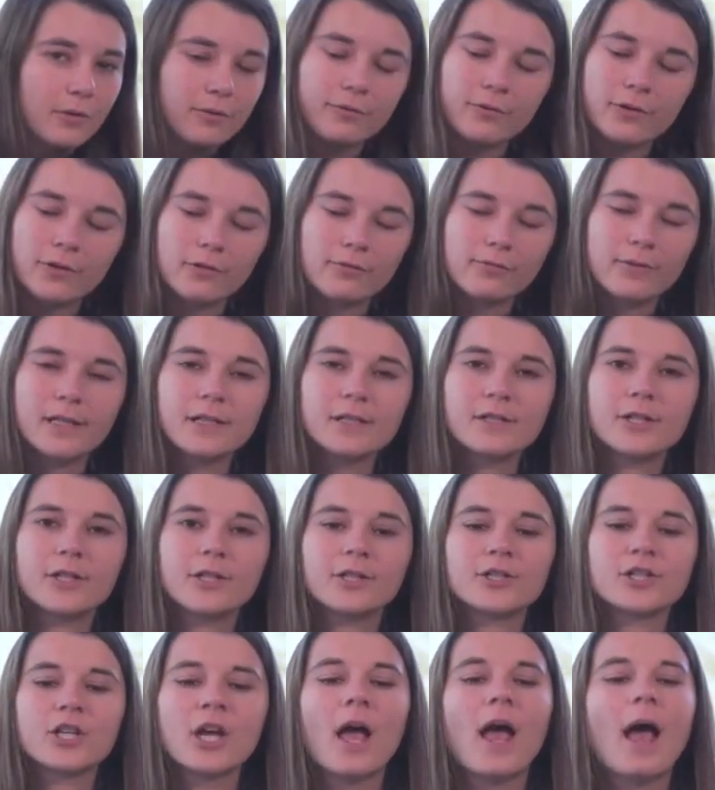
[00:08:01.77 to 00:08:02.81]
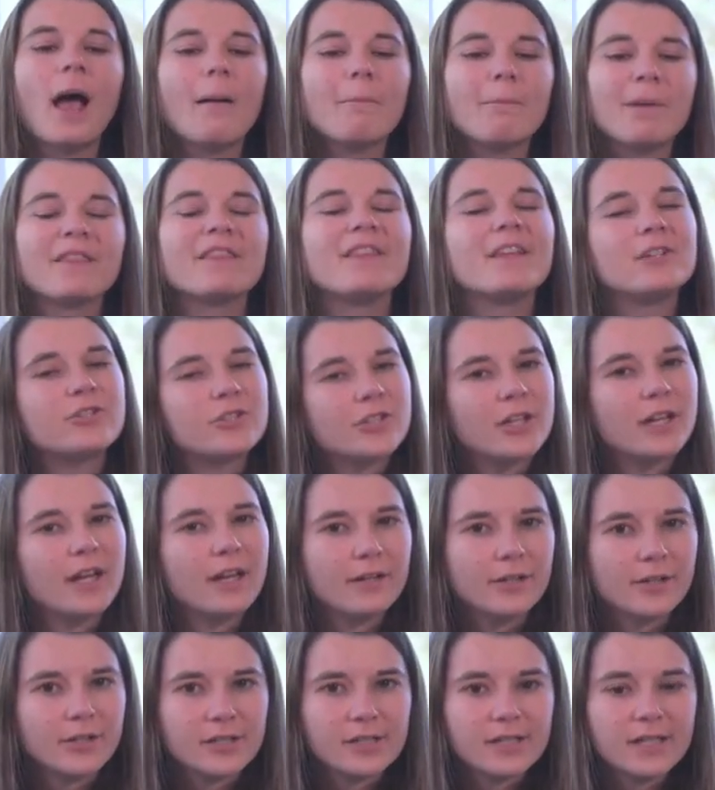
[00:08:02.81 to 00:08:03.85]
for the research, but they should
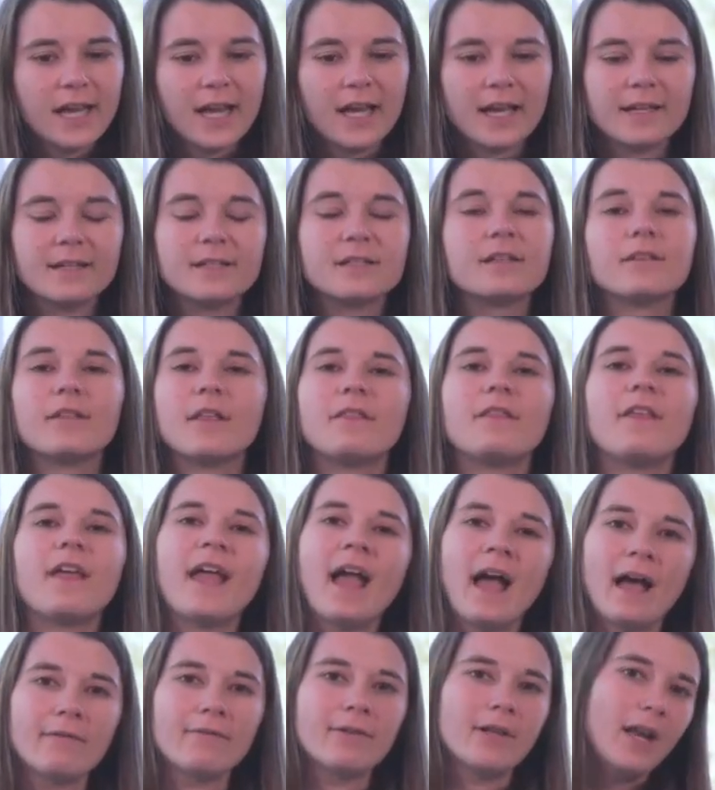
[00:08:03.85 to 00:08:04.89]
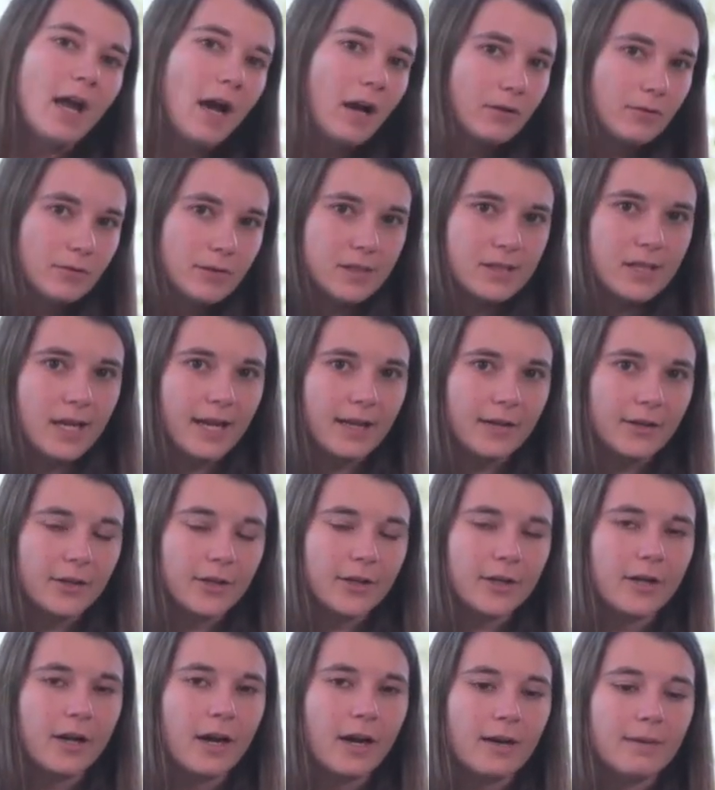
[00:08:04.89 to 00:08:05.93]
understand that they have an
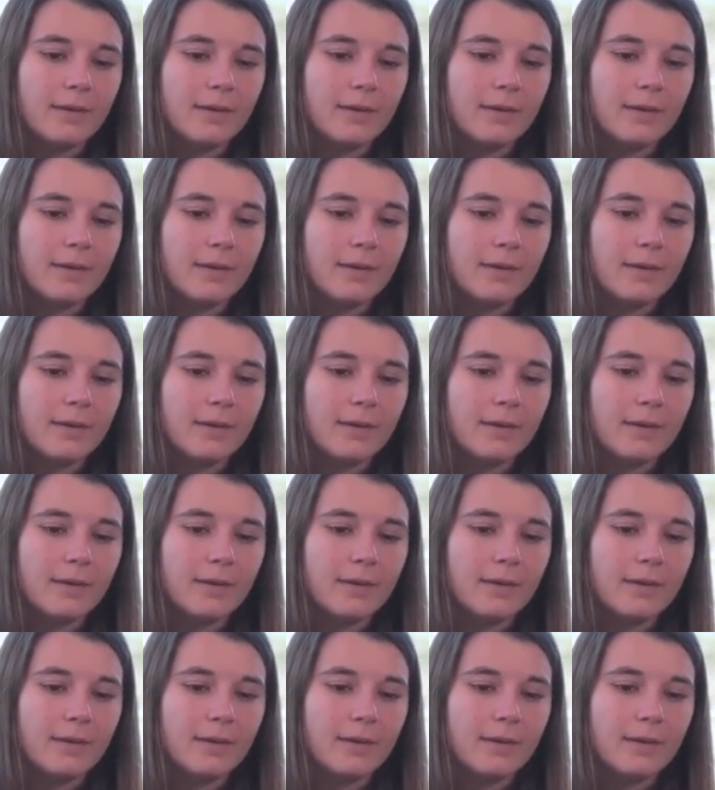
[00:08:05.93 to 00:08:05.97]
outsider